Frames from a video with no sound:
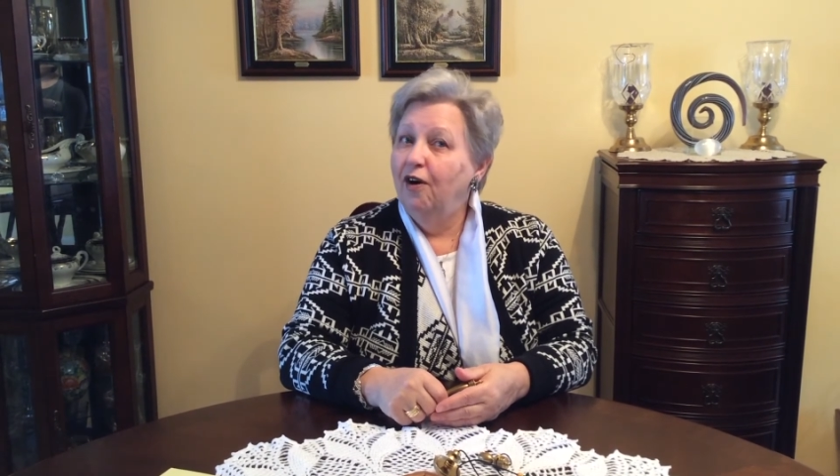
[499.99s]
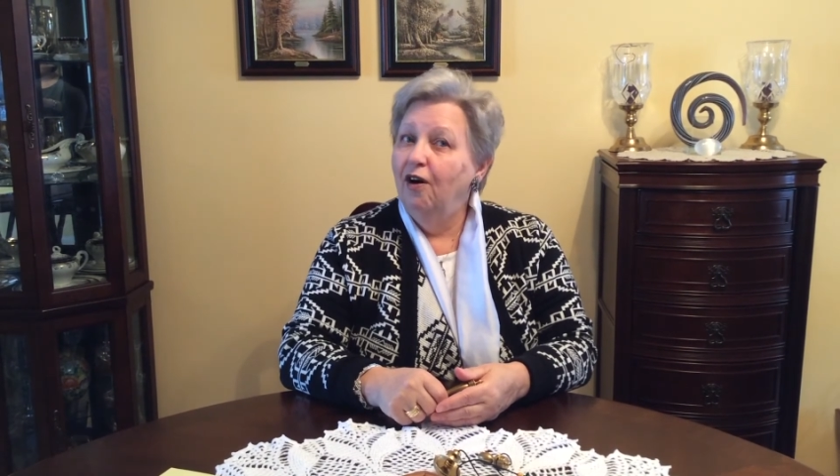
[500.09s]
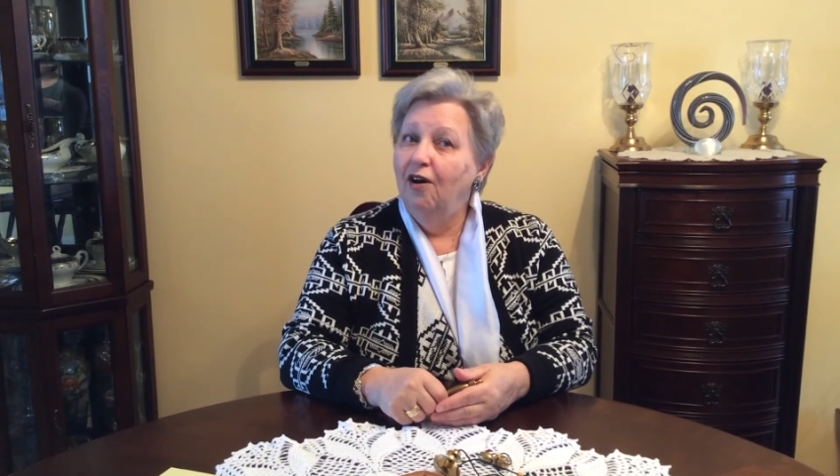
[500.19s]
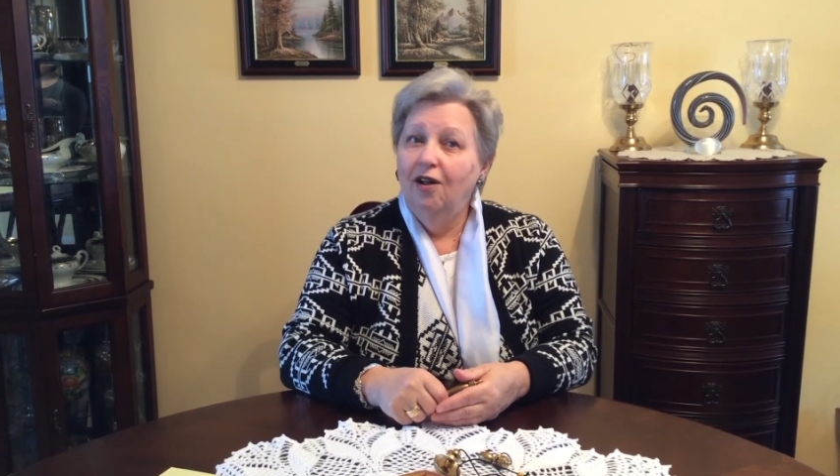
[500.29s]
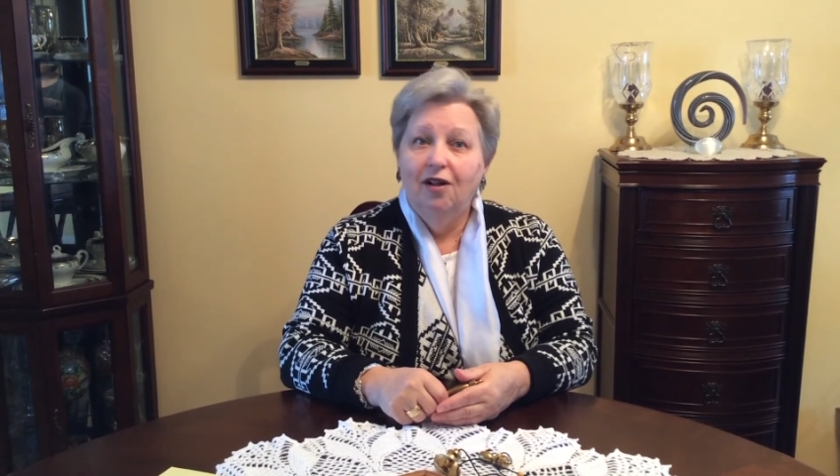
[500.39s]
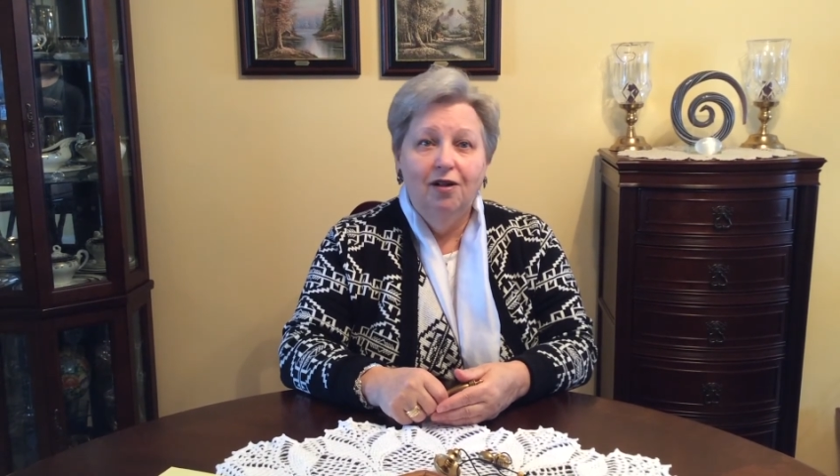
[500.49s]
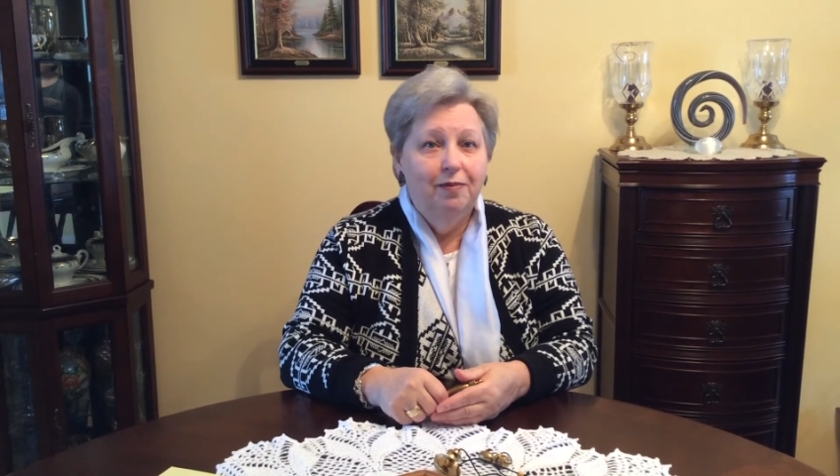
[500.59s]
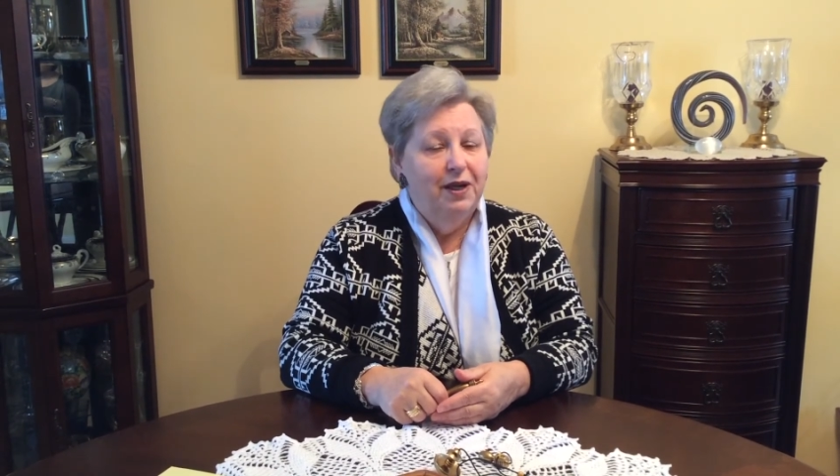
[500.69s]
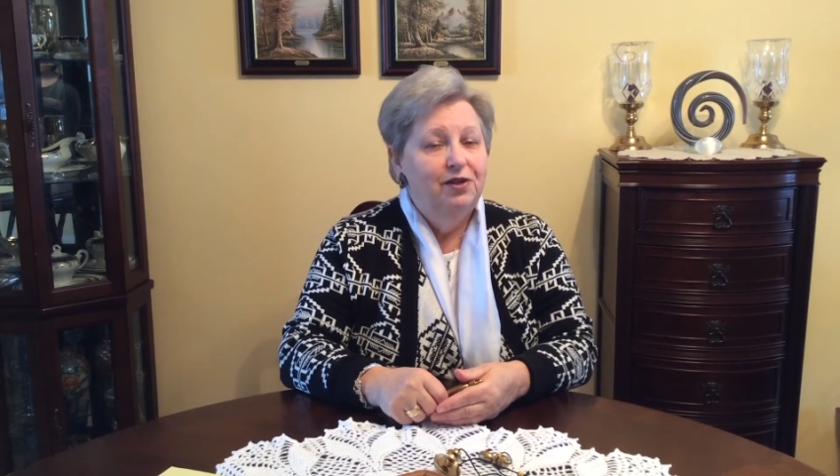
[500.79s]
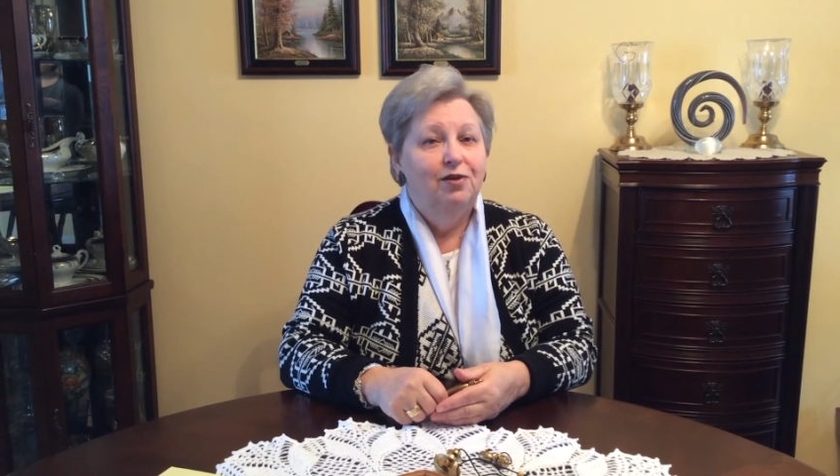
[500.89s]
all
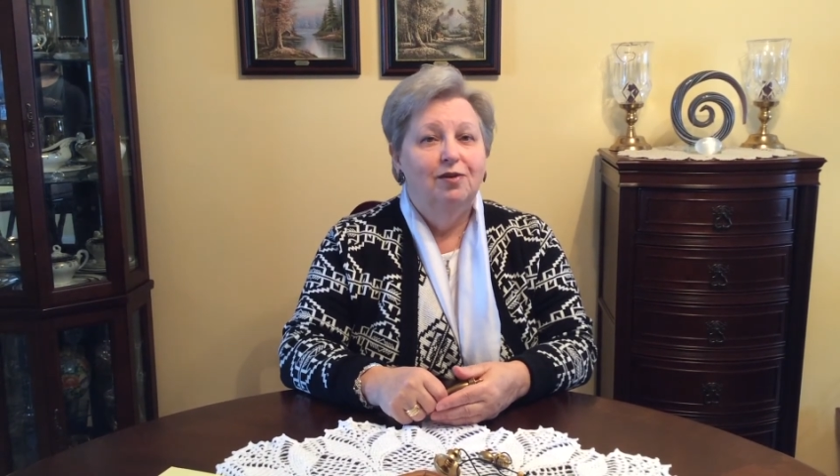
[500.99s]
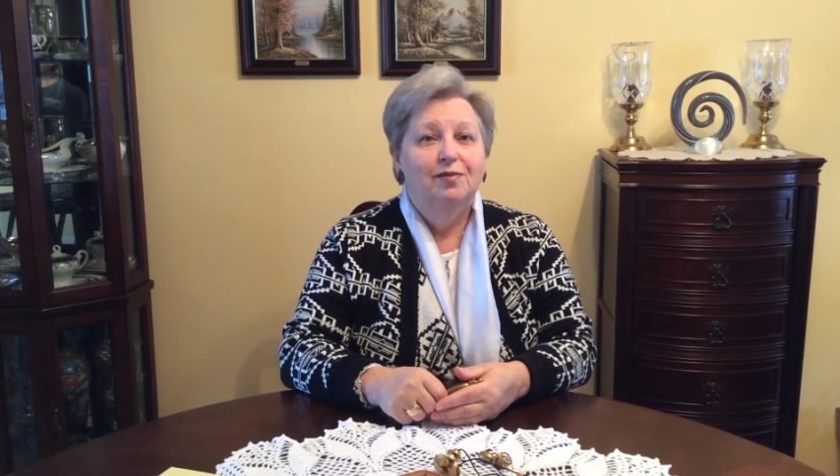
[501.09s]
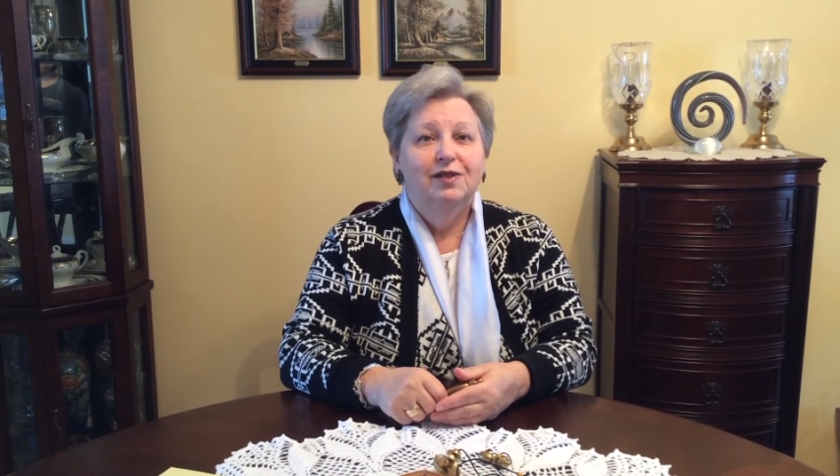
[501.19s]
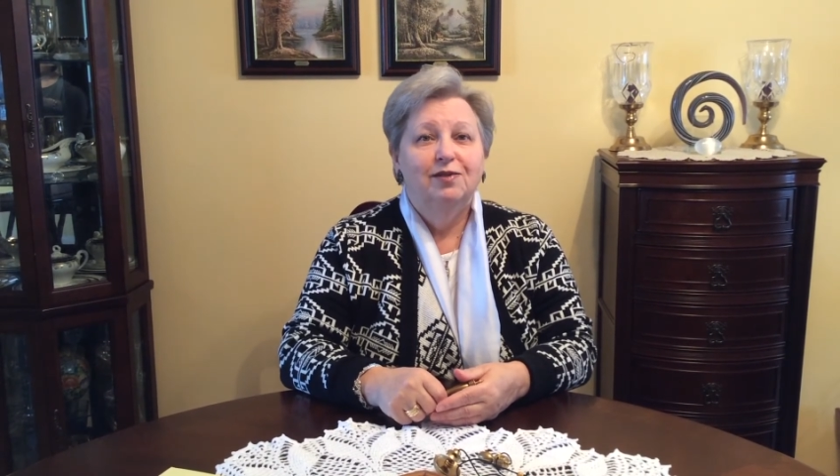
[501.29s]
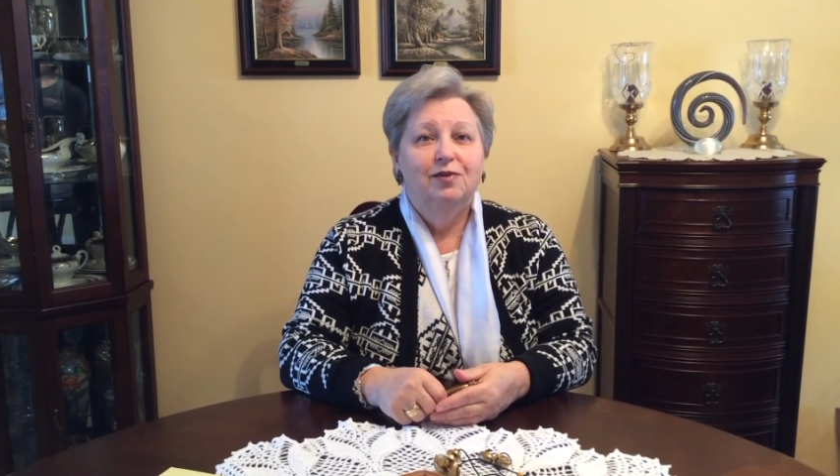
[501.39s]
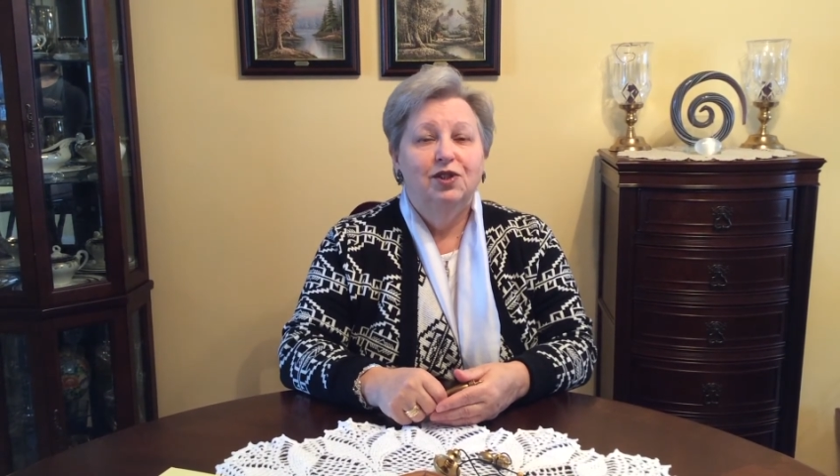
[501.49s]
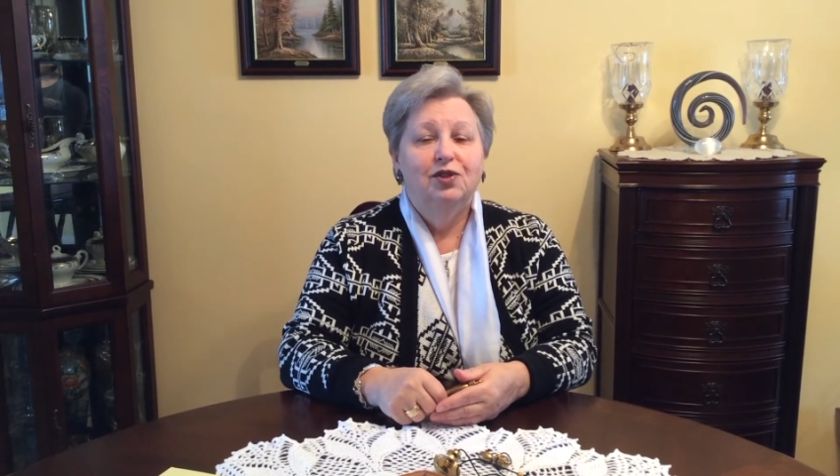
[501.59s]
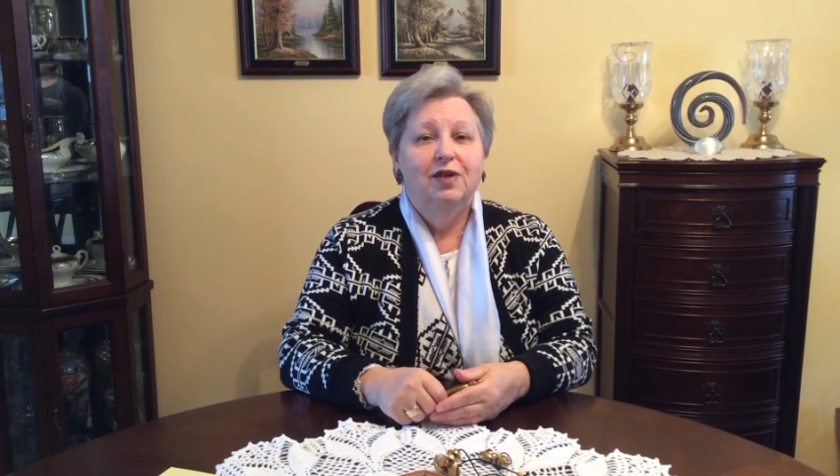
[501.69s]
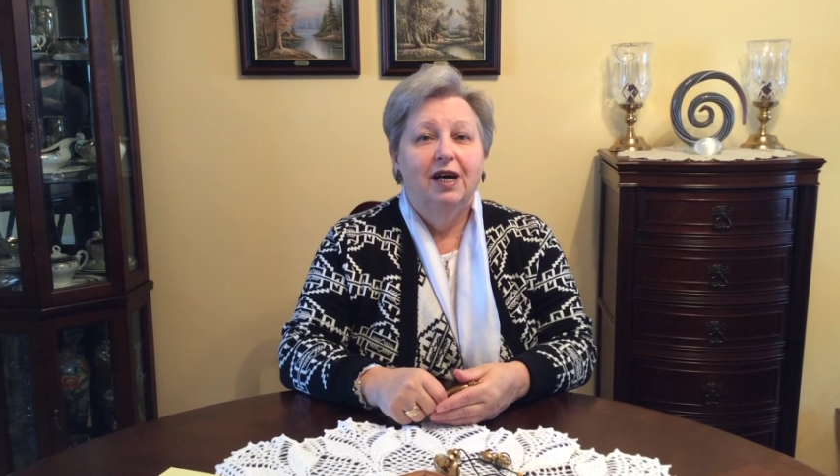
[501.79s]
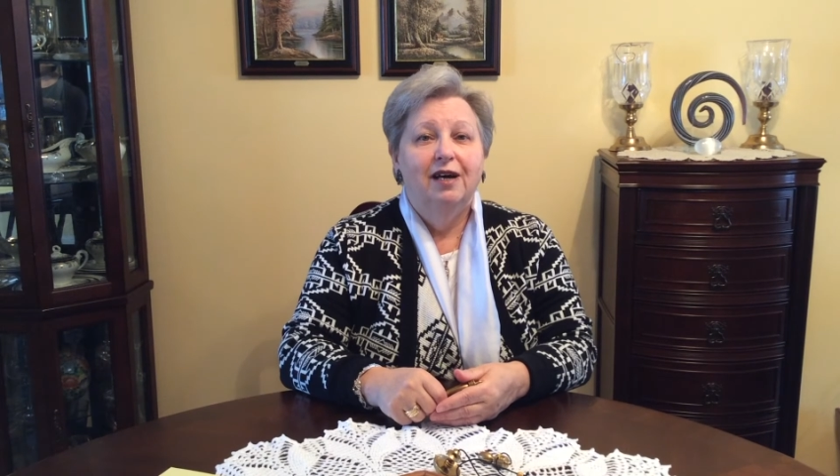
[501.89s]
pendulums which
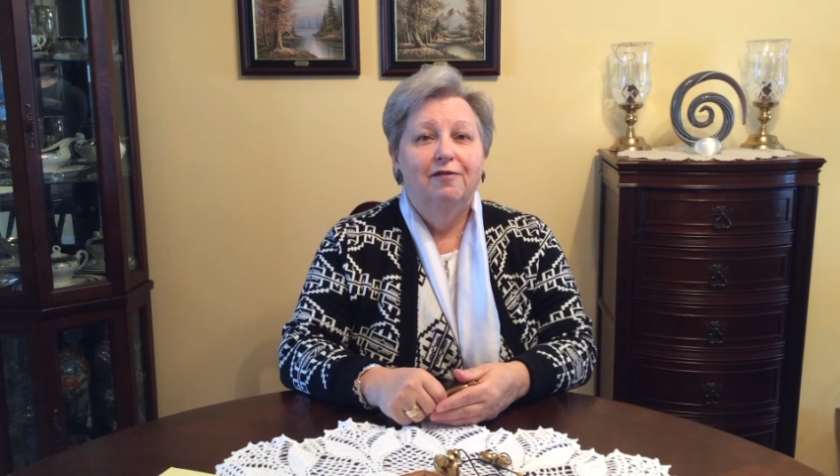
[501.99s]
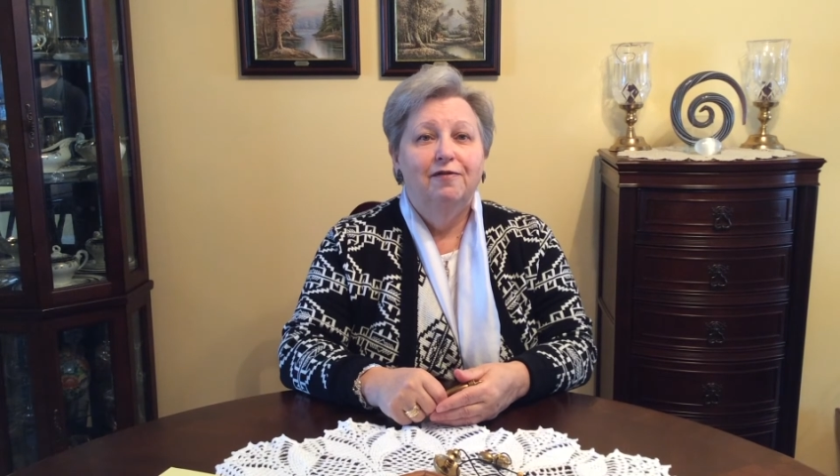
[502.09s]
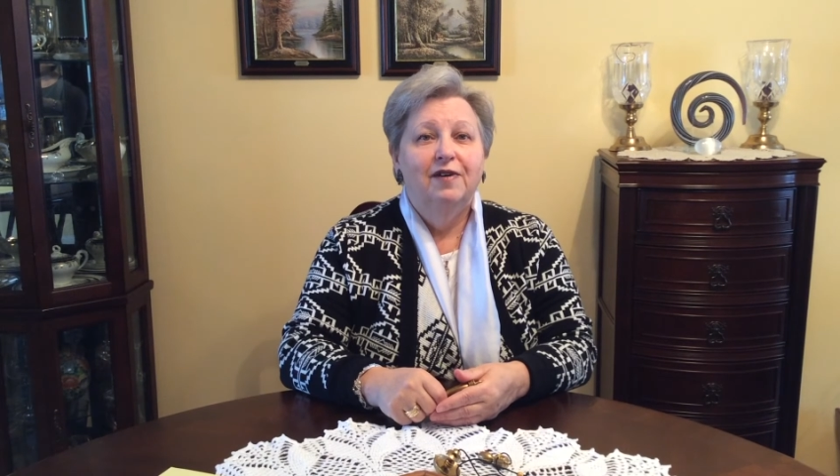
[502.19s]
you have,